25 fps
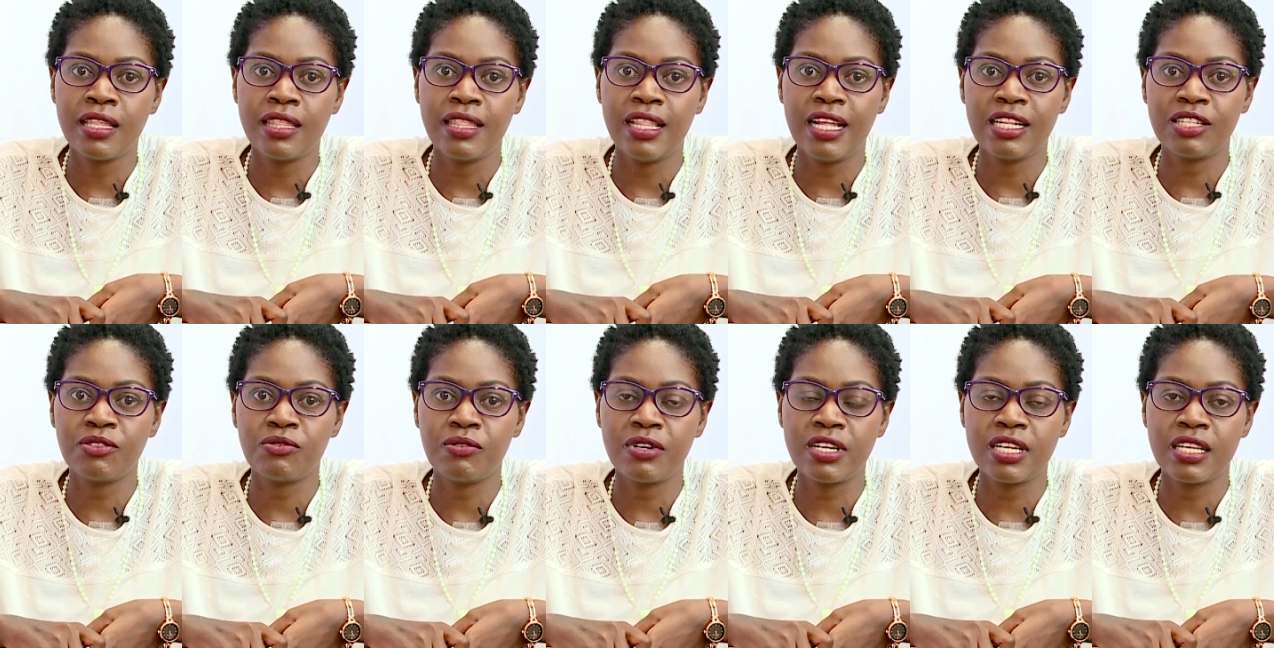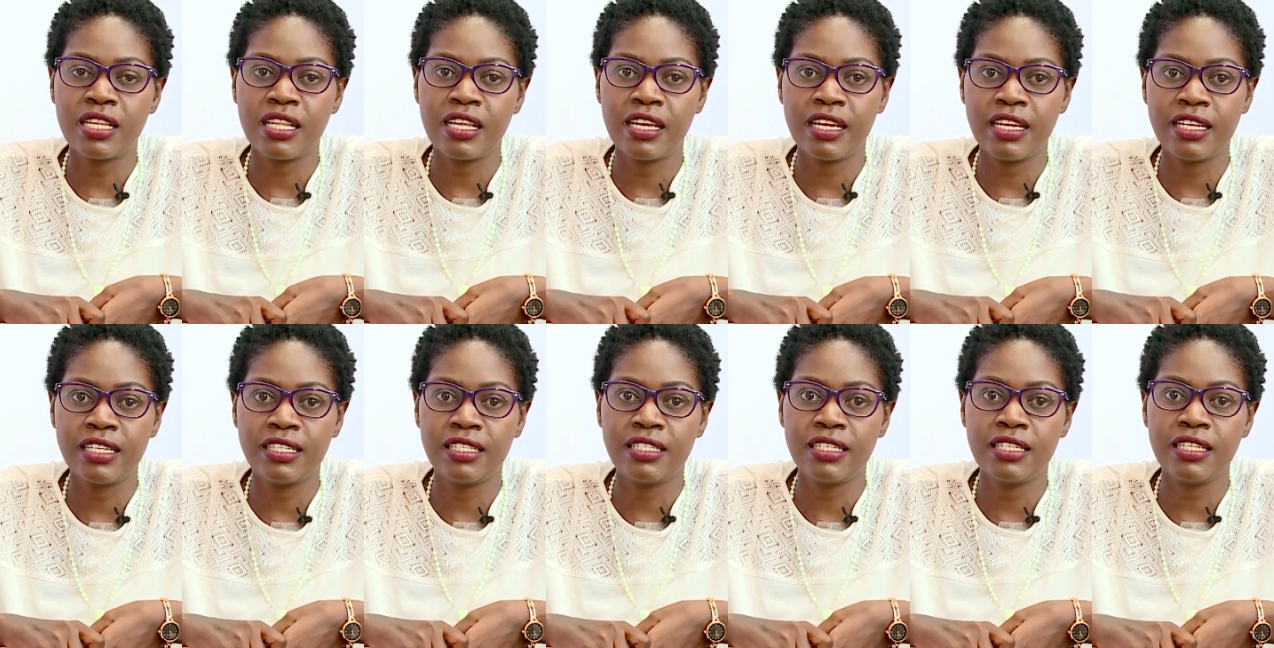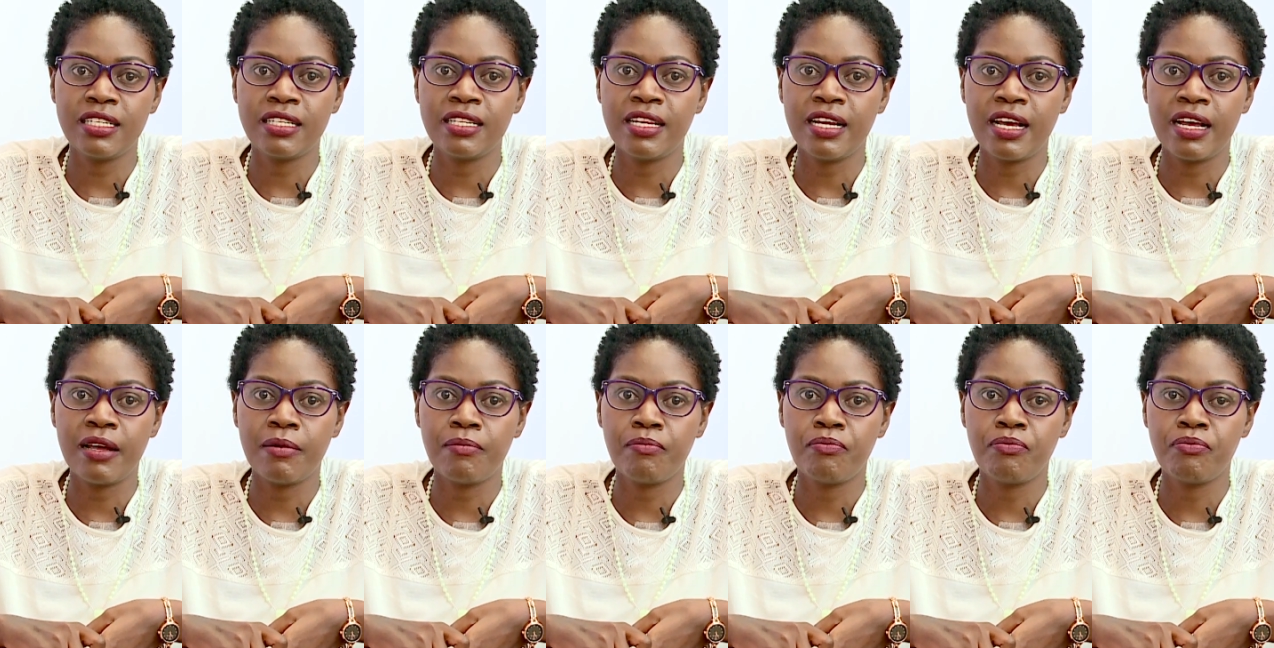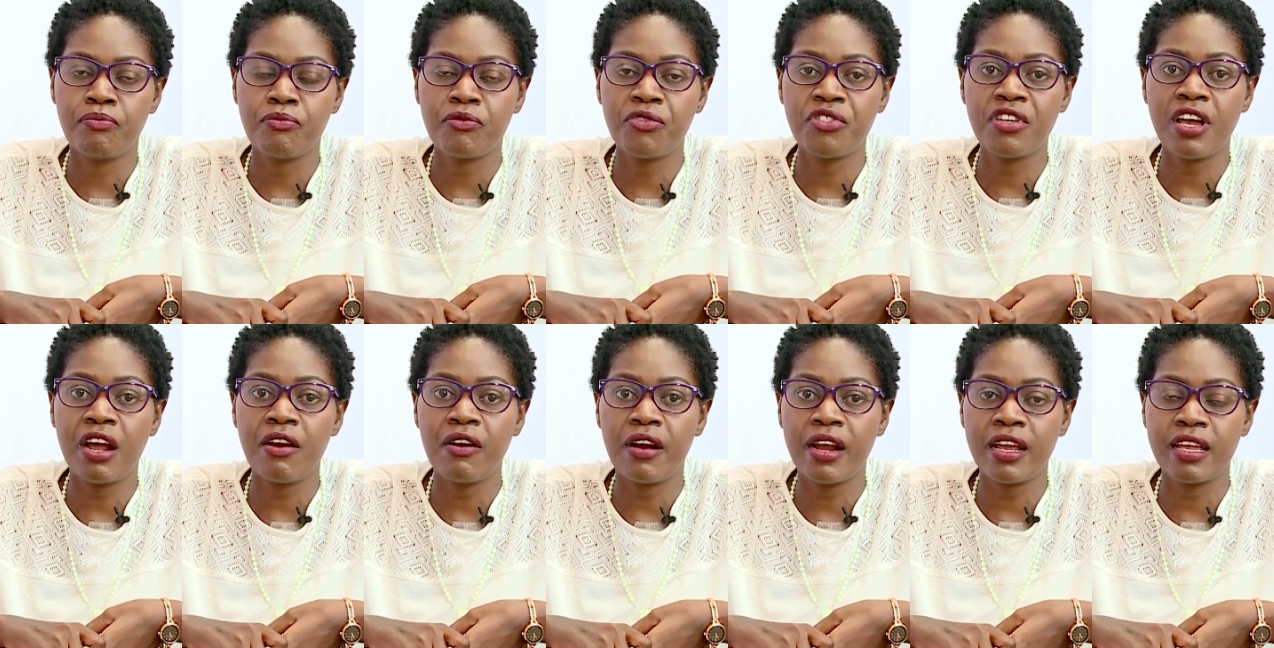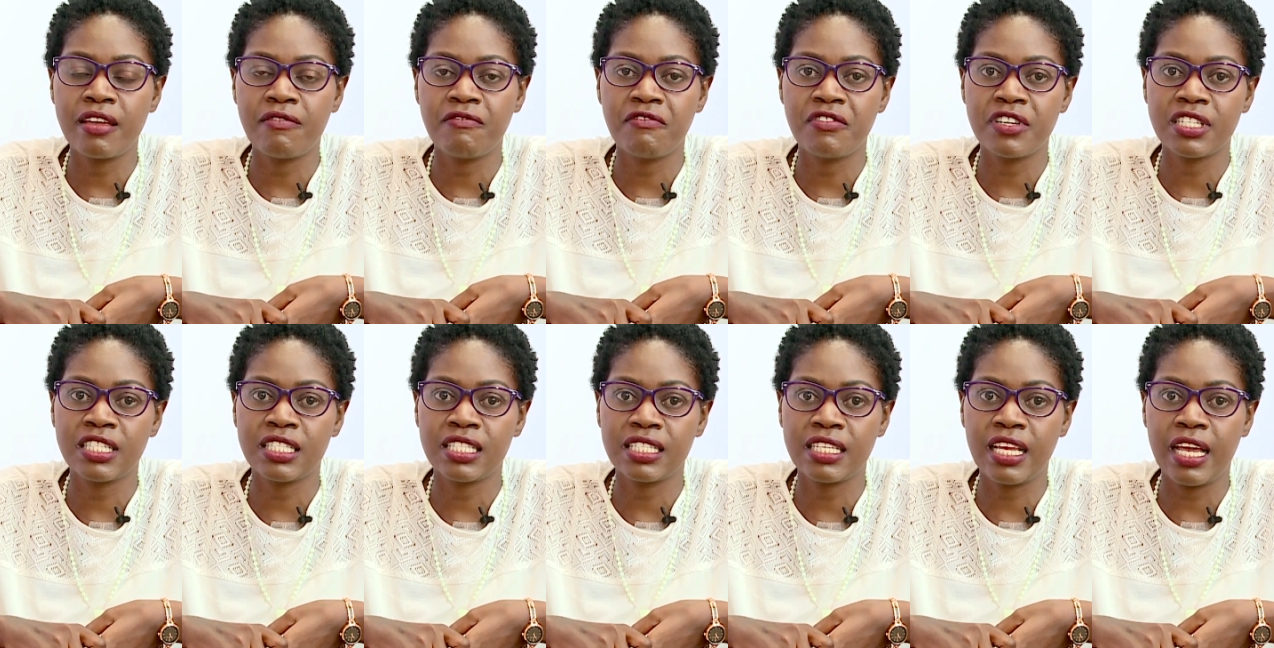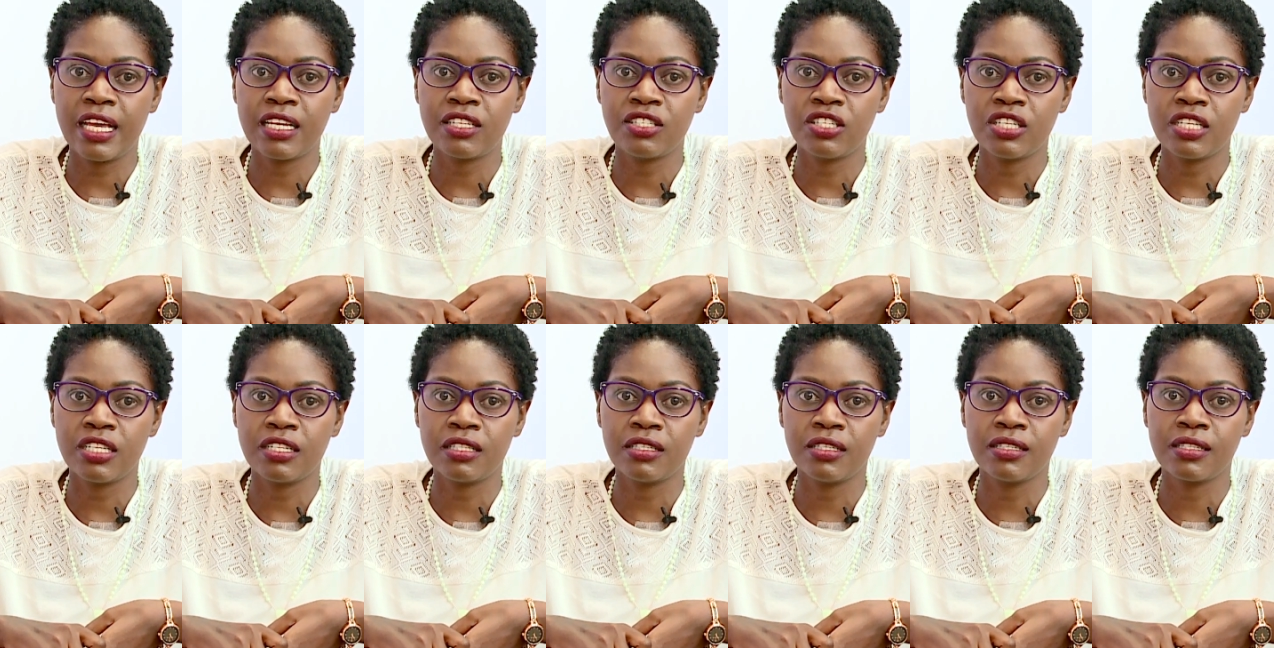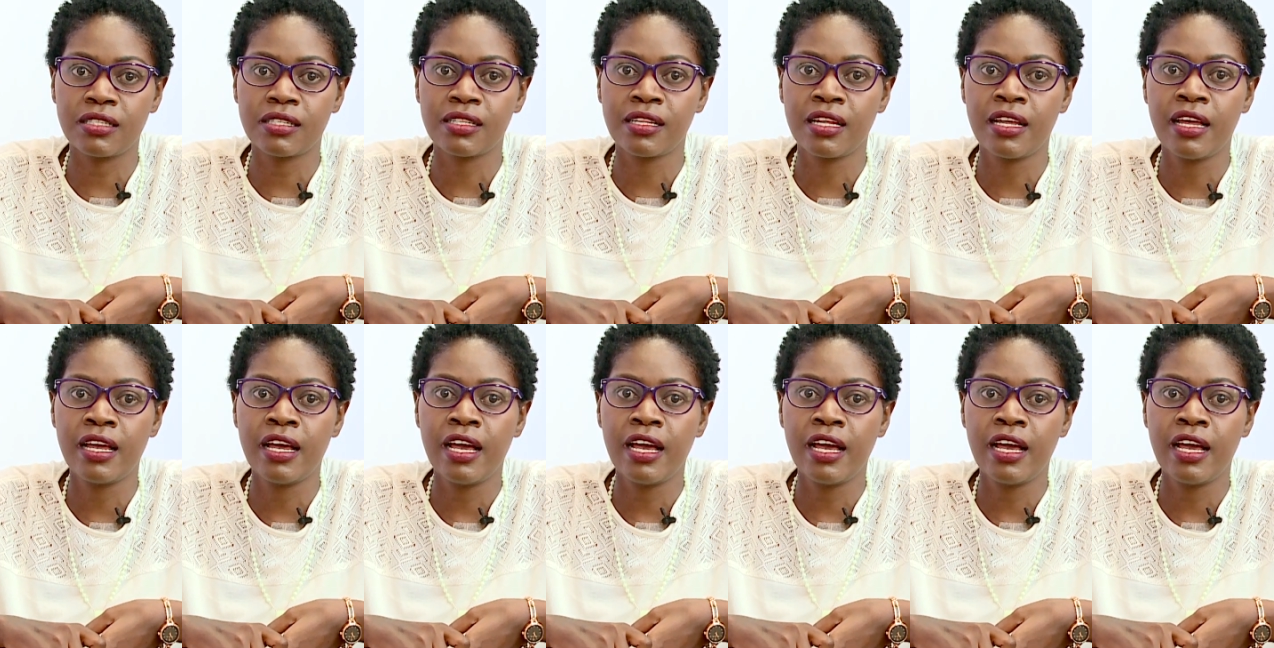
That's when they did thorough investigations